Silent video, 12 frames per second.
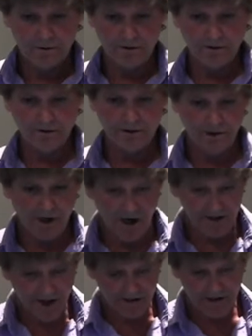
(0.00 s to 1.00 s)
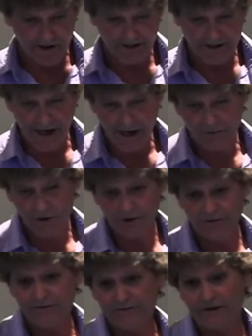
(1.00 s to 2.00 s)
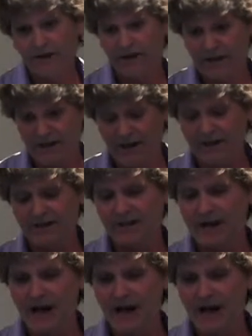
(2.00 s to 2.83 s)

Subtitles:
Another example of, in this case, an